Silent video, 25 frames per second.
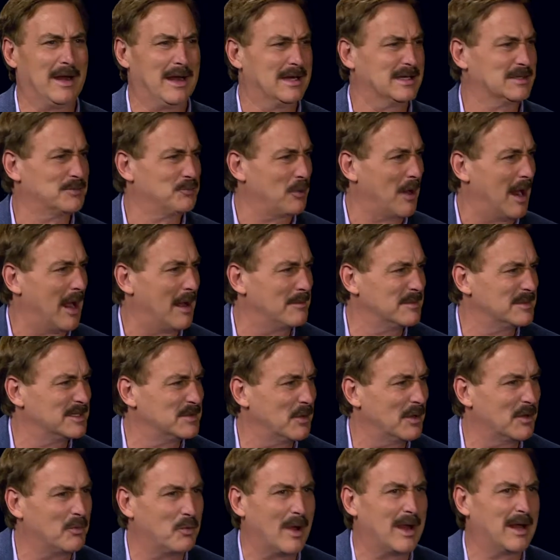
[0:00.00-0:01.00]
has problems
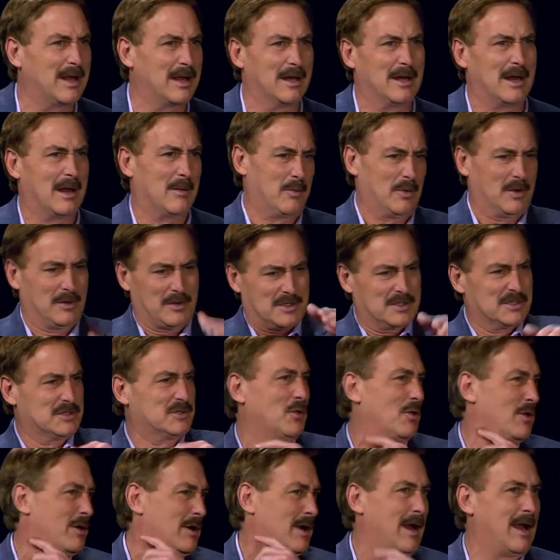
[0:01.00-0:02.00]
with waking up with a
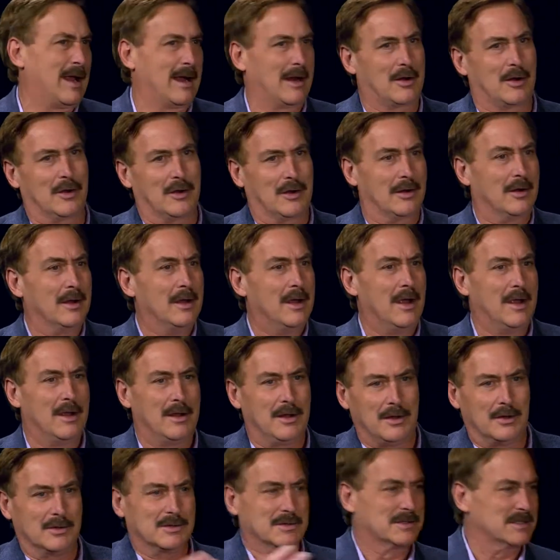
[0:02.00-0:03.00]
sore neck or,
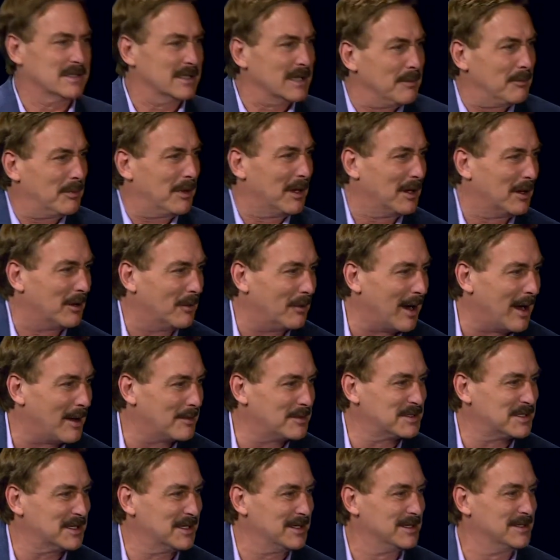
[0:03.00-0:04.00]
sleep
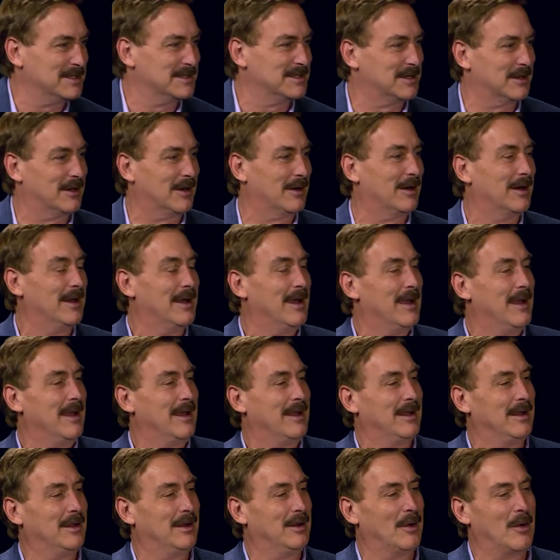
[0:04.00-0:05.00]
interruptions or,
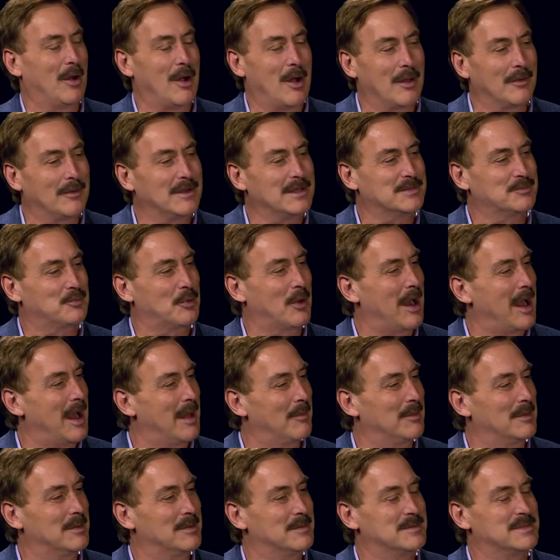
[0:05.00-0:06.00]
all these
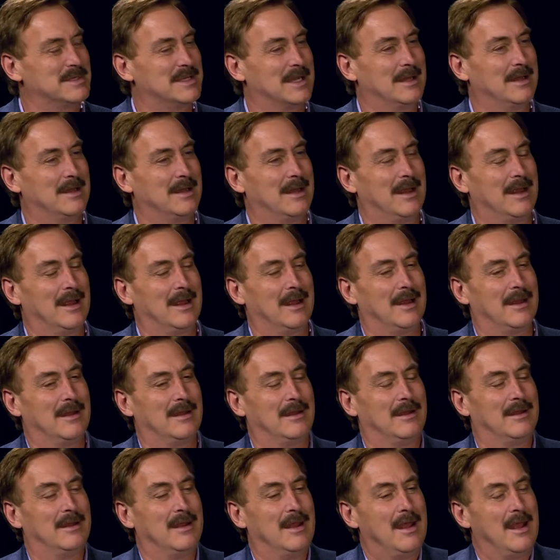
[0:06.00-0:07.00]
problems,
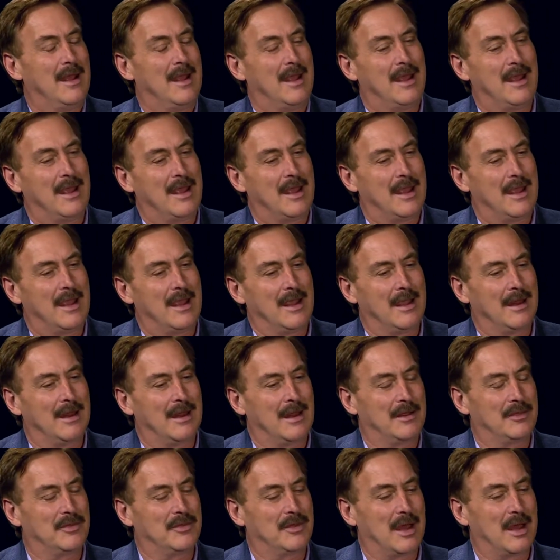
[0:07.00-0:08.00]
and
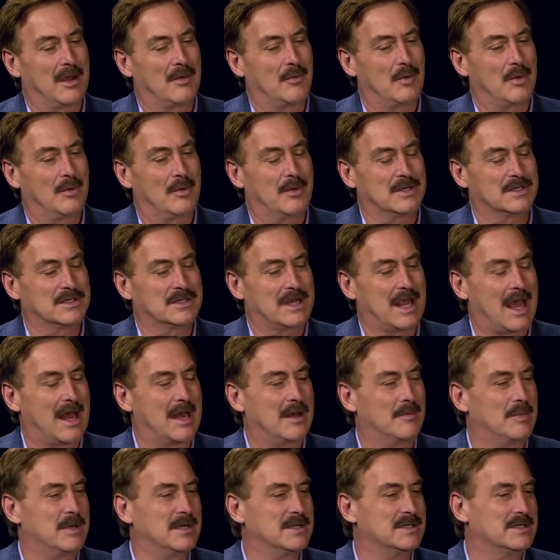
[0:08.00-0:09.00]
I thought, well, there's got
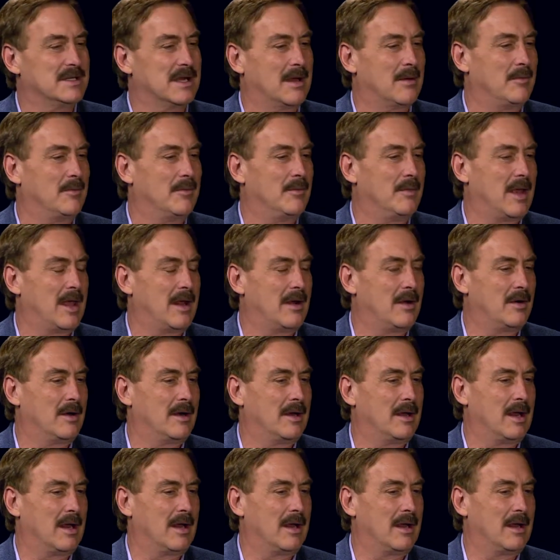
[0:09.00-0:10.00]
to be something better,
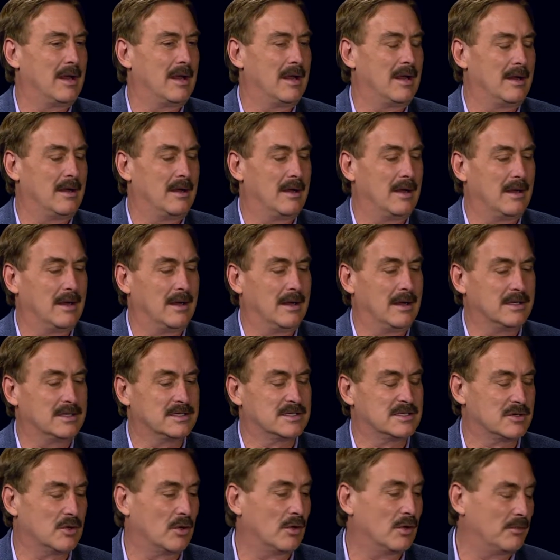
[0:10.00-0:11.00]
and I'd
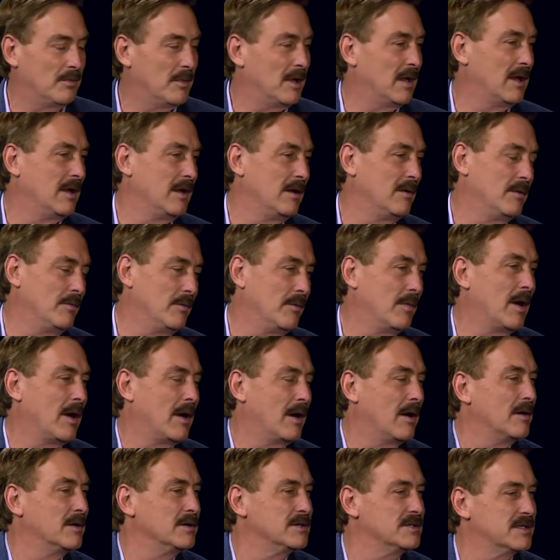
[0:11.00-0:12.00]
sold my
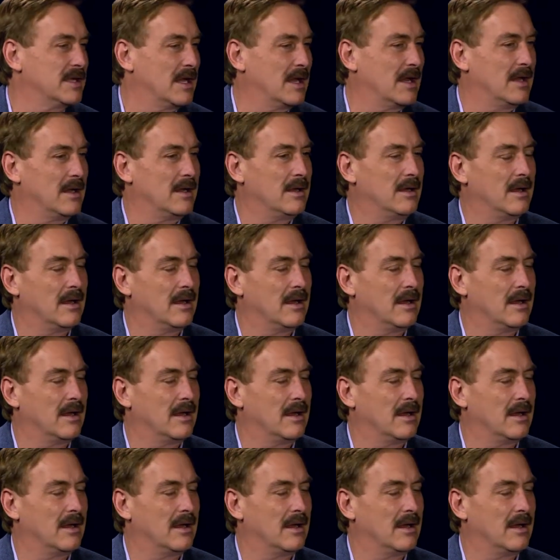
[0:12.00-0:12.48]
bars, and